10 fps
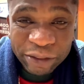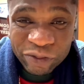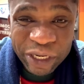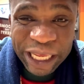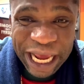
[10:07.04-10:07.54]

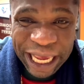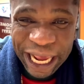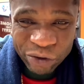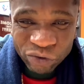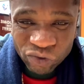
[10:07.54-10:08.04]
Three
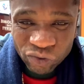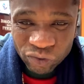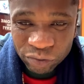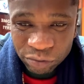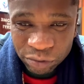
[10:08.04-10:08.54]
accounts
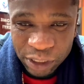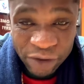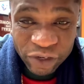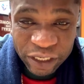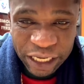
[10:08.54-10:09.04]

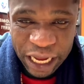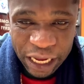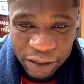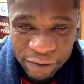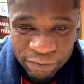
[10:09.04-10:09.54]
every day.
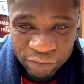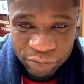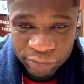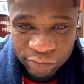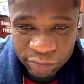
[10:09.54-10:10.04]

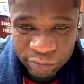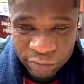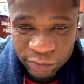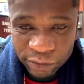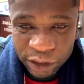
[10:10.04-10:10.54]

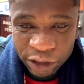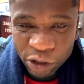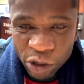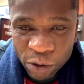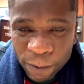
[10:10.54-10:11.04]
You
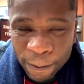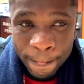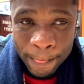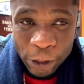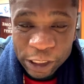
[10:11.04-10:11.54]
know,
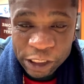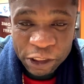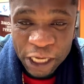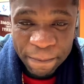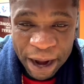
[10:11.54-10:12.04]

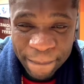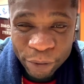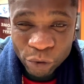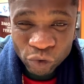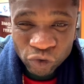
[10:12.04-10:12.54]
each time I
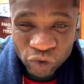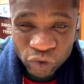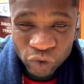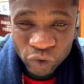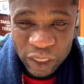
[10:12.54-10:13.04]
post,
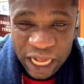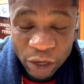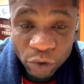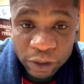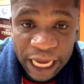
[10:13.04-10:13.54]

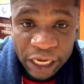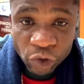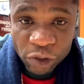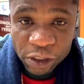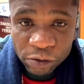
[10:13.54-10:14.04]
I go tag
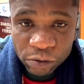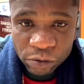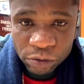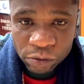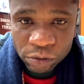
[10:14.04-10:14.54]
you
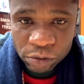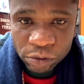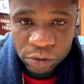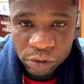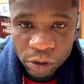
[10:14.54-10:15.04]

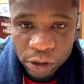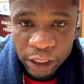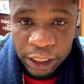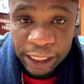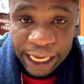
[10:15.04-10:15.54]

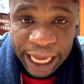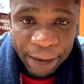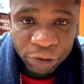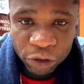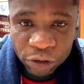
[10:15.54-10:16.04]
in the
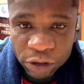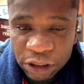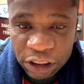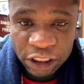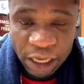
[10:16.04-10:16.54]
caption.
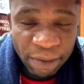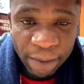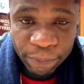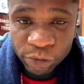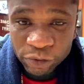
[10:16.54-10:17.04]
Each time
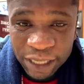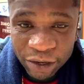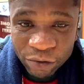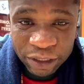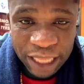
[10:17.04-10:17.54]
I post, I
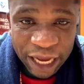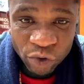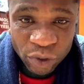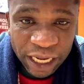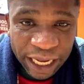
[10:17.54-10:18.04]
go tag
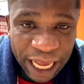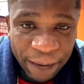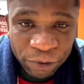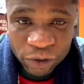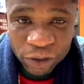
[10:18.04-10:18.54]
you in the
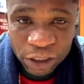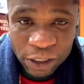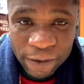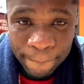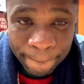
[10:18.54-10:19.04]
caption.
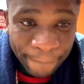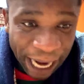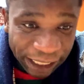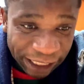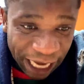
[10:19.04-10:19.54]
By
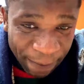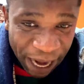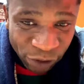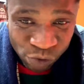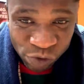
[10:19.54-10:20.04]
the time I
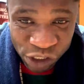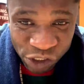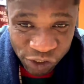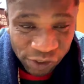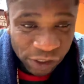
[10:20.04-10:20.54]
do
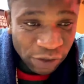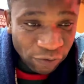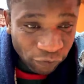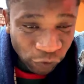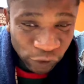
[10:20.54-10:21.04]
this
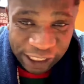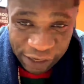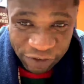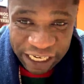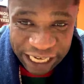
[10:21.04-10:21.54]
for
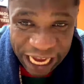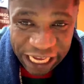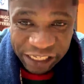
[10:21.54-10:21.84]
7 days,